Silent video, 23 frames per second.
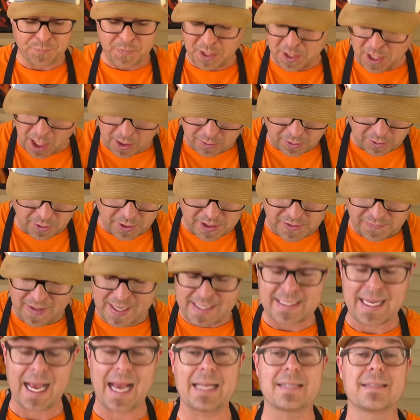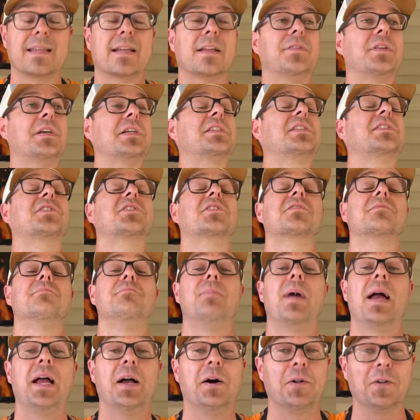the color looks fantastic. The
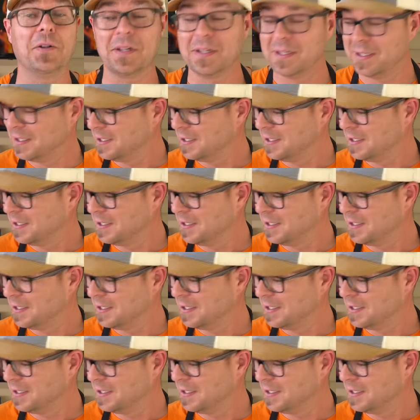smell